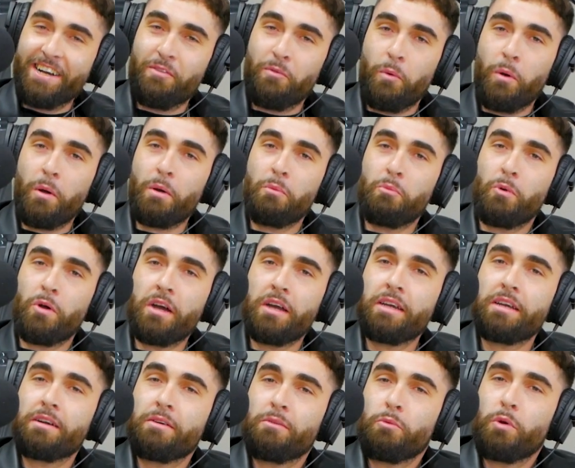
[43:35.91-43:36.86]
what
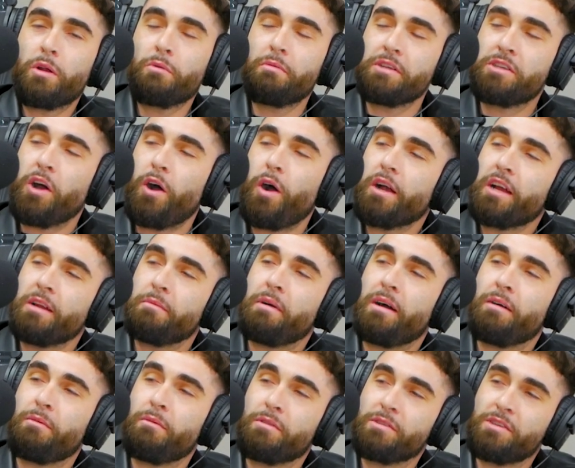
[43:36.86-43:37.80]
what what are we talking
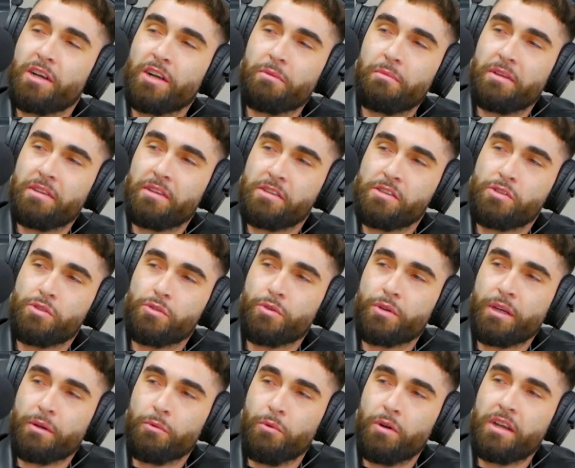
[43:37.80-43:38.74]
about when we're talking about this
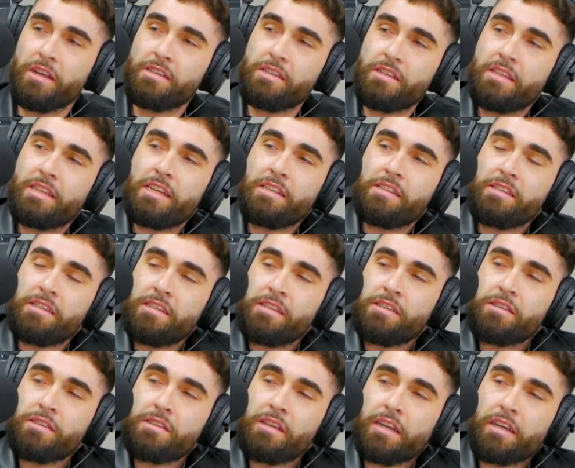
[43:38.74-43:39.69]
three? What is it that's
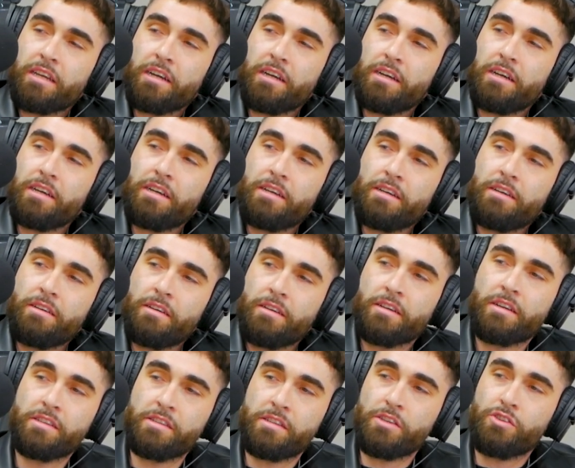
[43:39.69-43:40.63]
this like uh
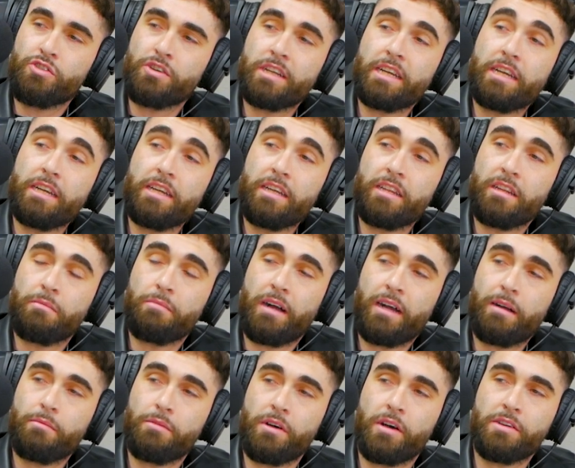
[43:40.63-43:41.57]
because the Trinity in the
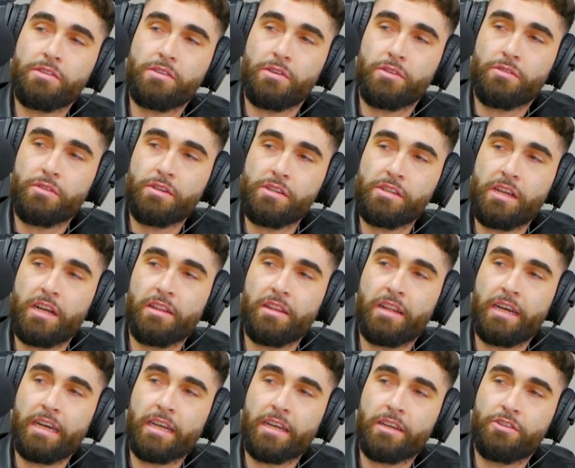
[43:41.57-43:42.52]
Bible also three is not
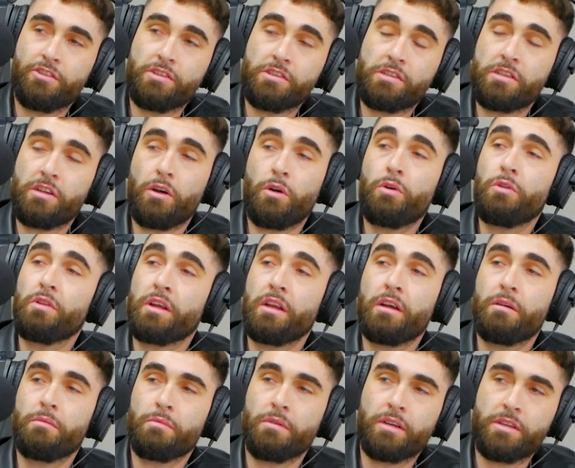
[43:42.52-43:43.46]
like just a holy
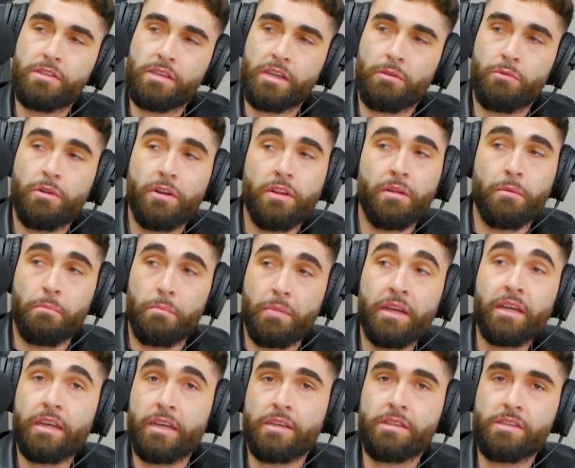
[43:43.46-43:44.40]
number. It's like one of the
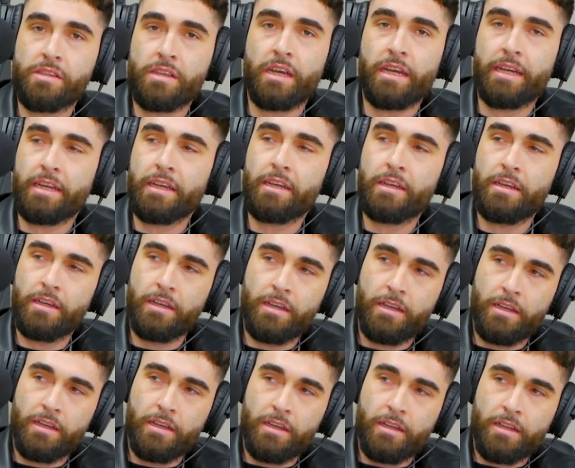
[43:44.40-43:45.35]
biggest like
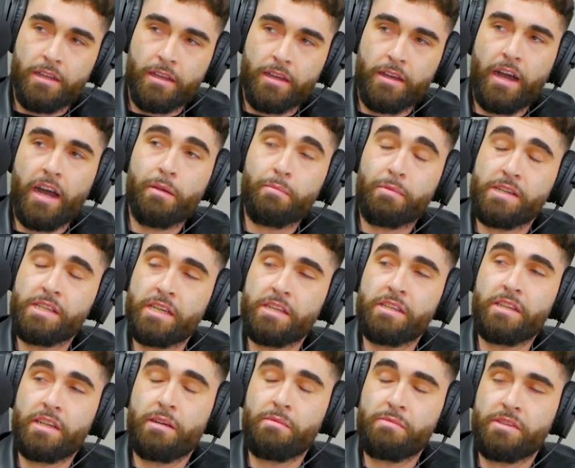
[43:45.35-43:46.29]
God
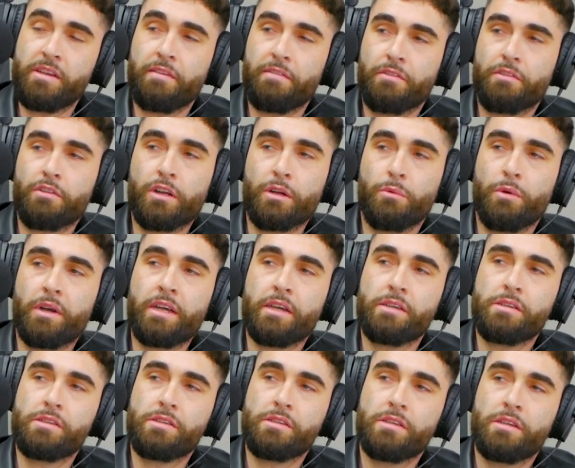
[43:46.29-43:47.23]
presented Himself three
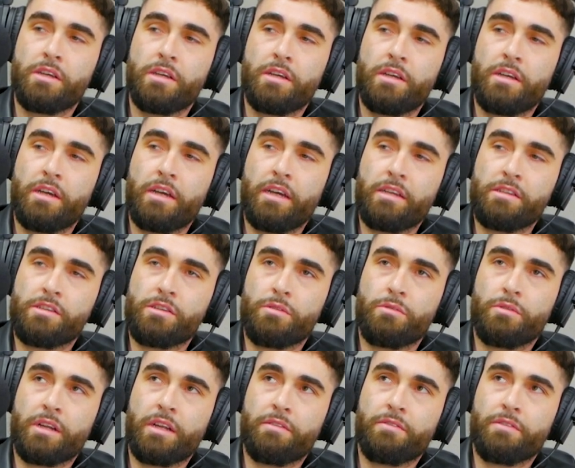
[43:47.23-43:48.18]
ways, and so
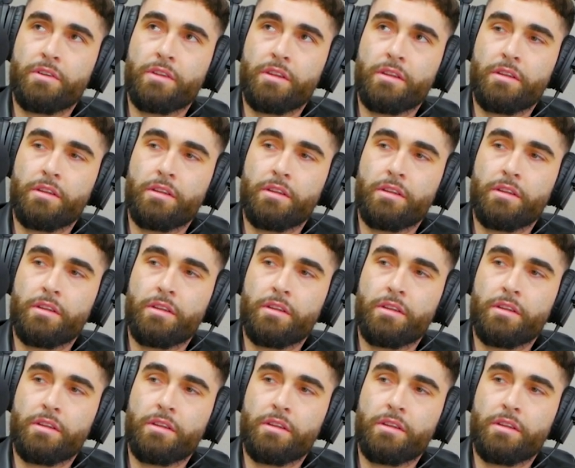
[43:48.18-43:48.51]
whenever yeah, the,